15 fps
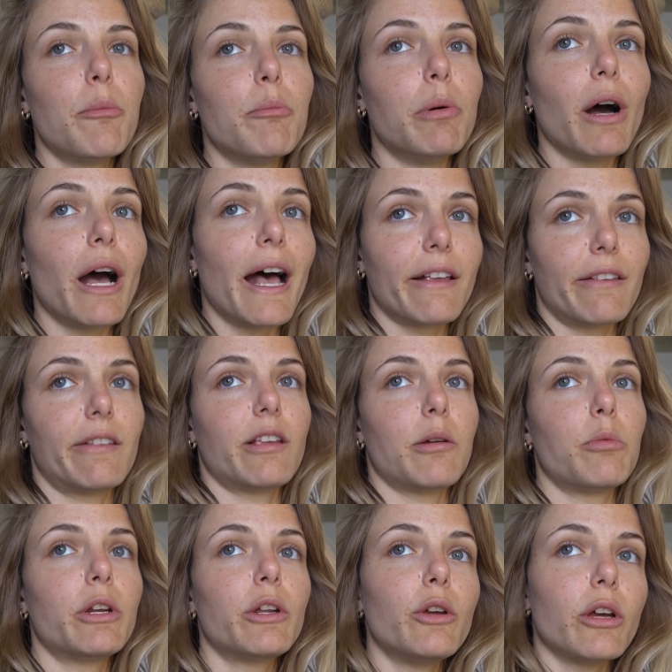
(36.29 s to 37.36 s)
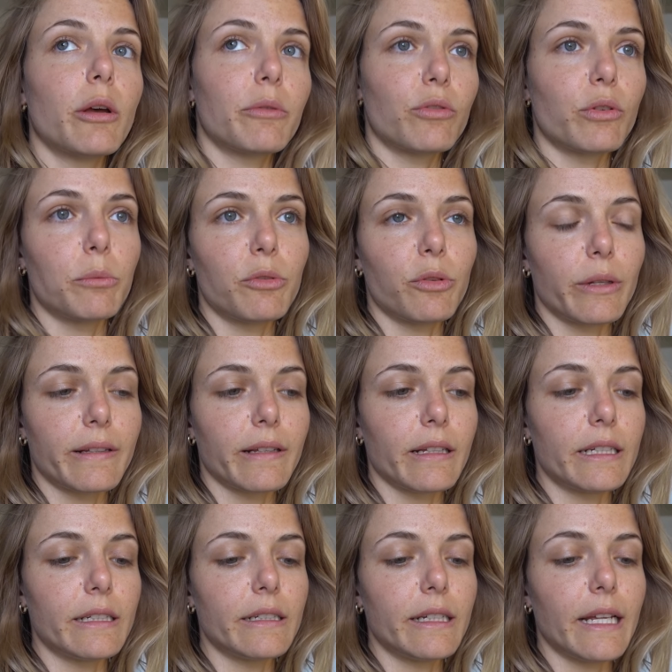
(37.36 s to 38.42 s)
but as someone who comes from
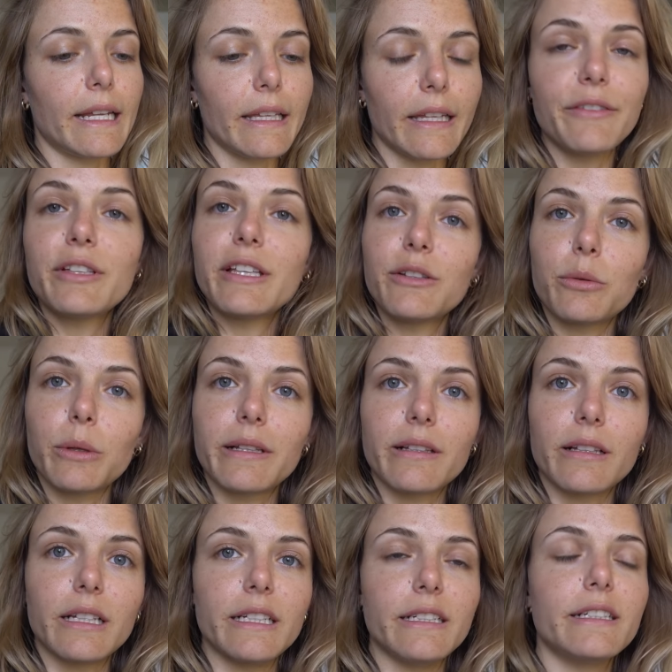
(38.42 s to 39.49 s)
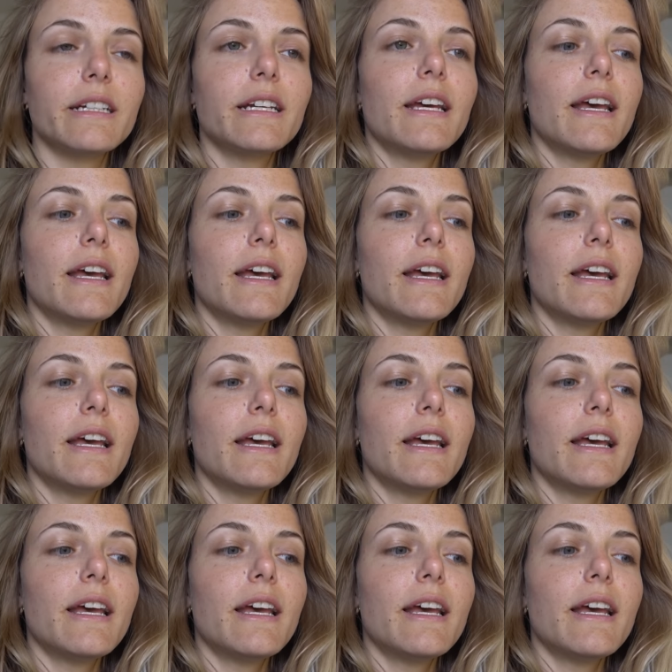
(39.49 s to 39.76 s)
Switzerland and lives in Switzerland,